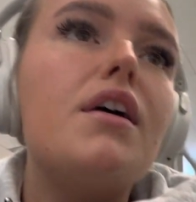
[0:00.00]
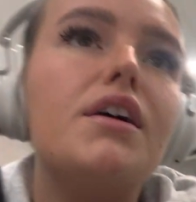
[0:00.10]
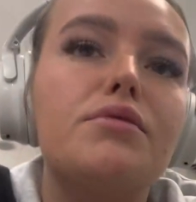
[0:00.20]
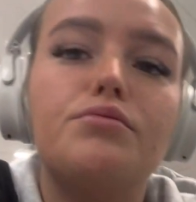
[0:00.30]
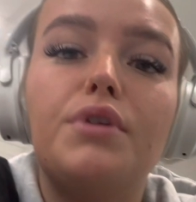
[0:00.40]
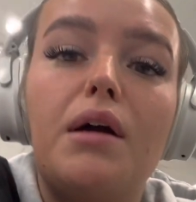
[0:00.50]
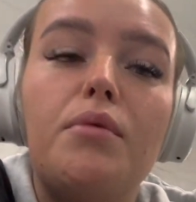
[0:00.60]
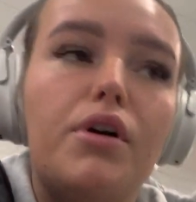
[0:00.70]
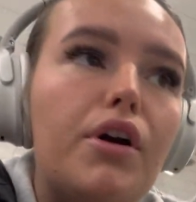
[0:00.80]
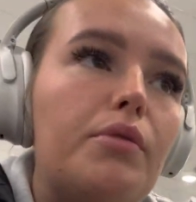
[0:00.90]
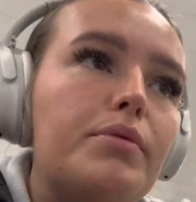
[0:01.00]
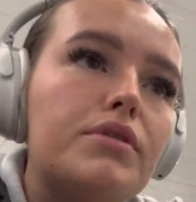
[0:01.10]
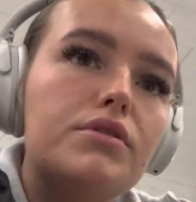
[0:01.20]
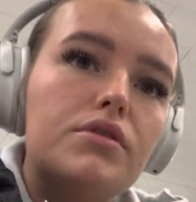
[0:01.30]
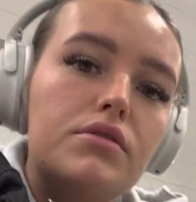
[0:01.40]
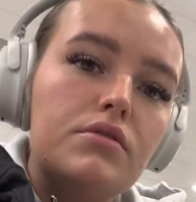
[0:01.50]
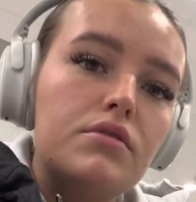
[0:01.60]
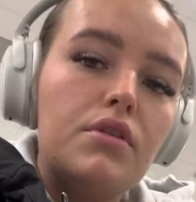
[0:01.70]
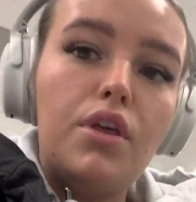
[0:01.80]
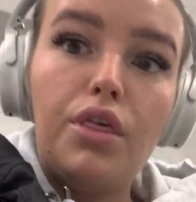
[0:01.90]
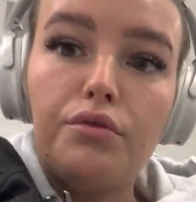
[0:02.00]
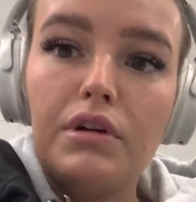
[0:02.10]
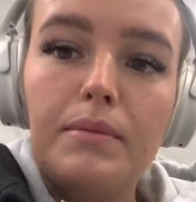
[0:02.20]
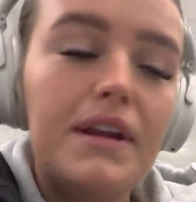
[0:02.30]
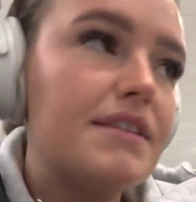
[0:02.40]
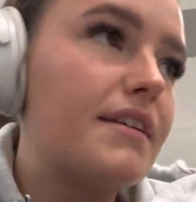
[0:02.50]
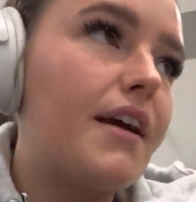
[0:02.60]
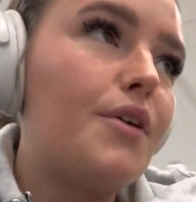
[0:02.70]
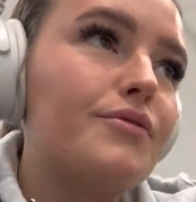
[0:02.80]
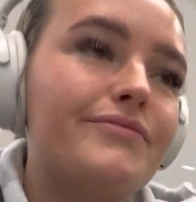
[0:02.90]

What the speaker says: Primark opened 3 minutes ago.